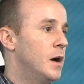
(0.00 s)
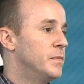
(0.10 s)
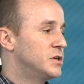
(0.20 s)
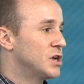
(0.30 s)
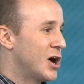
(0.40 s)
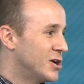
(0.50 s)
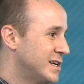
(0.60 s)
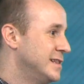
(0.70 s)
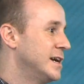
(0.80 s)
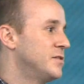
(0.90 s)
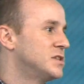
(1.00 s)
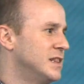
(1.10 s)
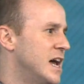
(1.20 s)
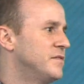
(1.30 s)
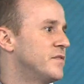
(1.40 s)
There's art in there. There's a
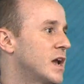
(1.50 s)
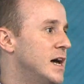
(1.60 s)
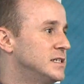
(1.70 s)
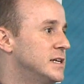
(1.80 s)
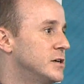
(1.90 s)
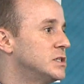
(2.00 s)
lot of different content areas.